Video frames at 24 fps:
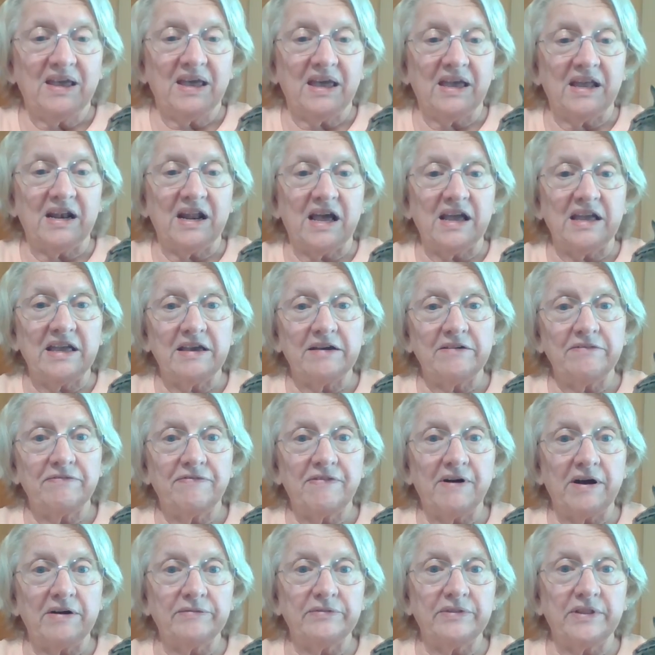And I have
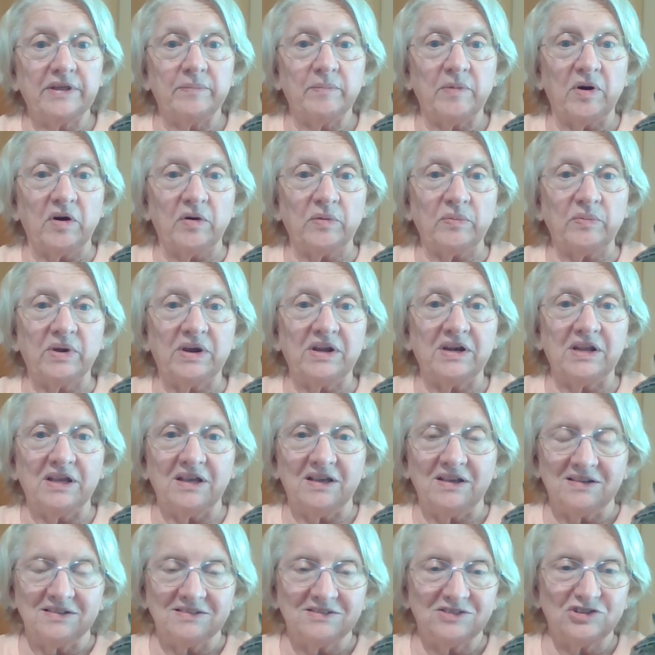found them
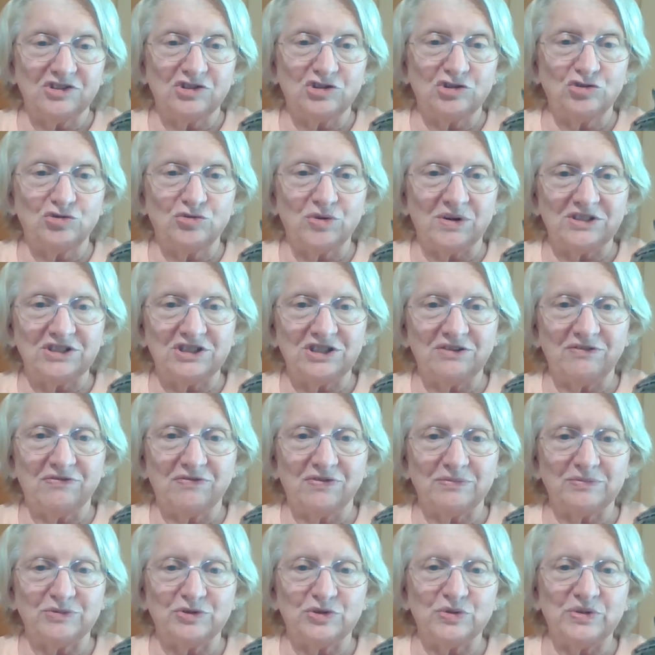already stretching
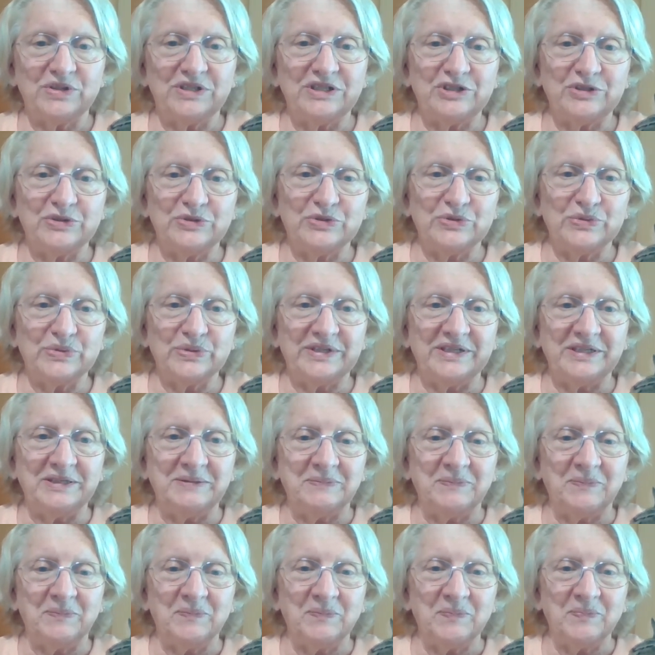from tree to tree.